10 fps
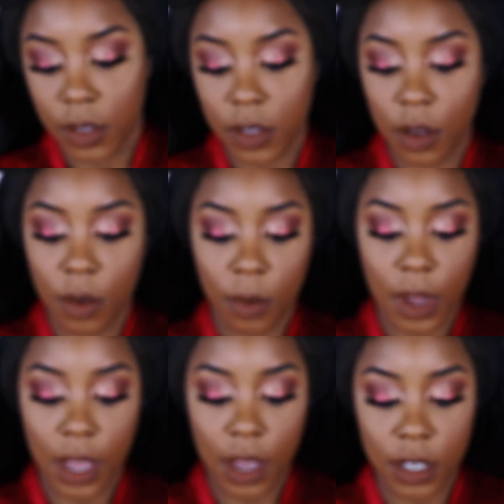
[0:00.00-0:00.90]
So
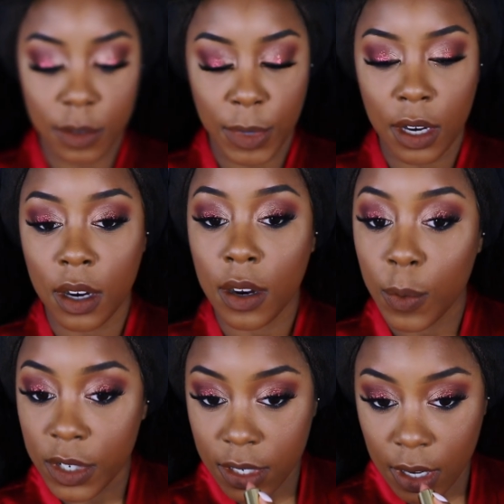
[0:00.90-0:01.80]
cashmere,
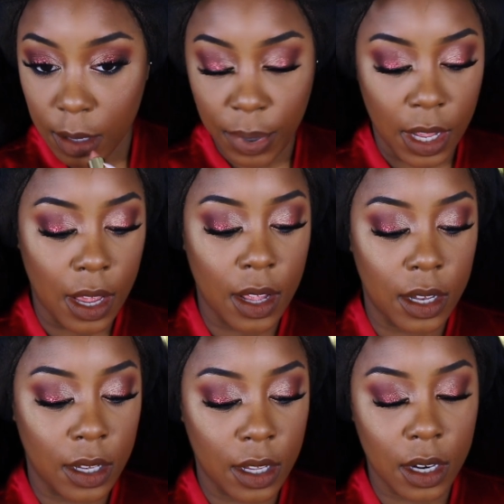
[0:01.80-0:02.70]
we're just gonna apply
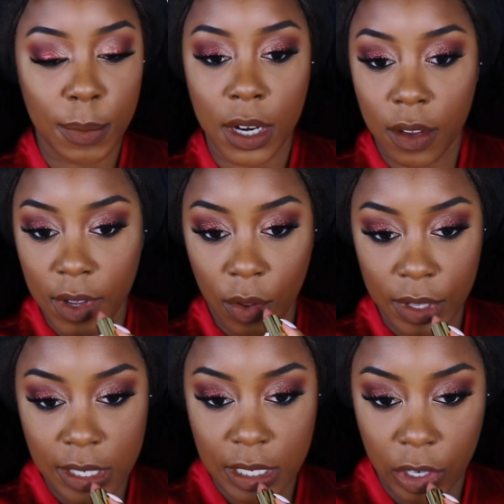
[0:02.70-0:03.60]
a little bit of it on
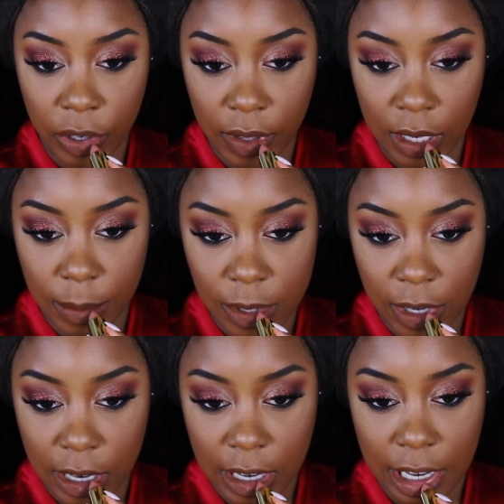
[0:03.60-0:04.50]
the center of the lips
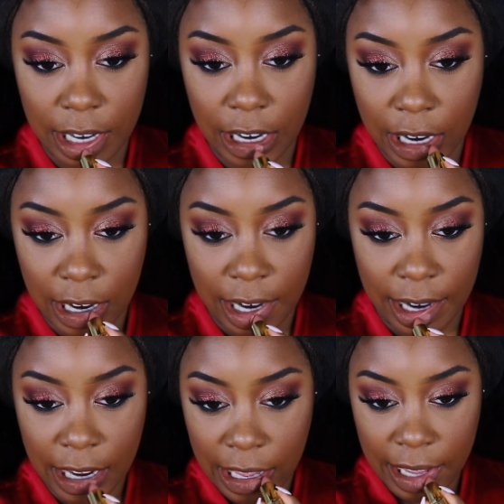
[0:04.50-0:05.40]
right here,
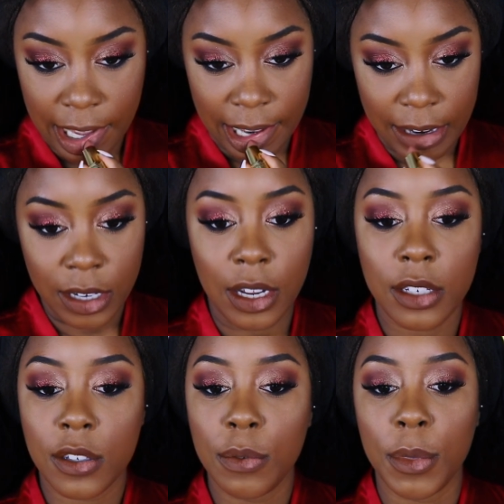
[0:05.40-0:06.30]

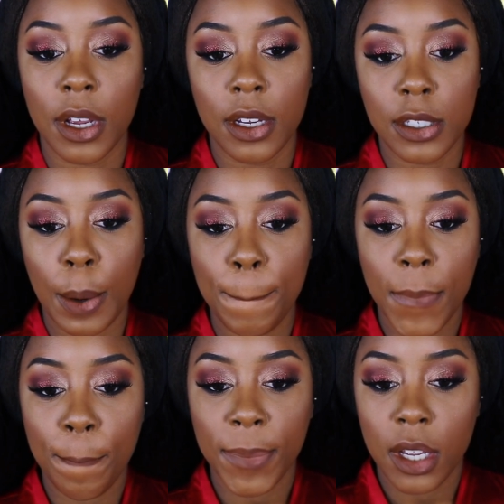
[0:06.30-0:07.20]
not too much,
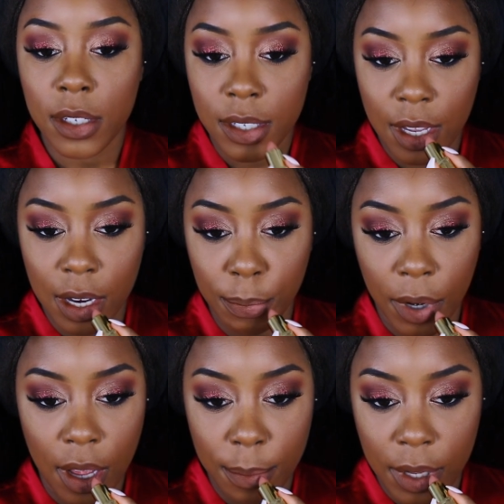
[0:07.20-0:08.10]
and just kind of
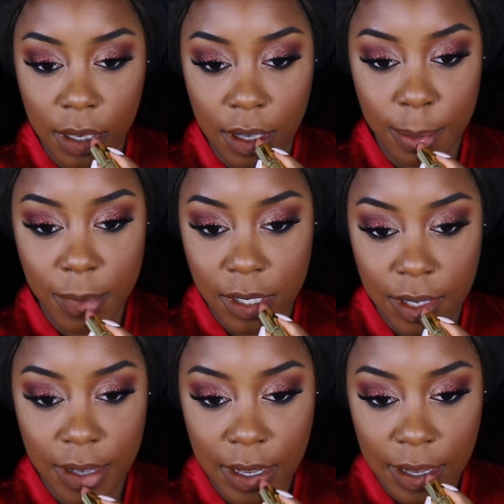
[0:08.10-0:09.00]
blot my lips.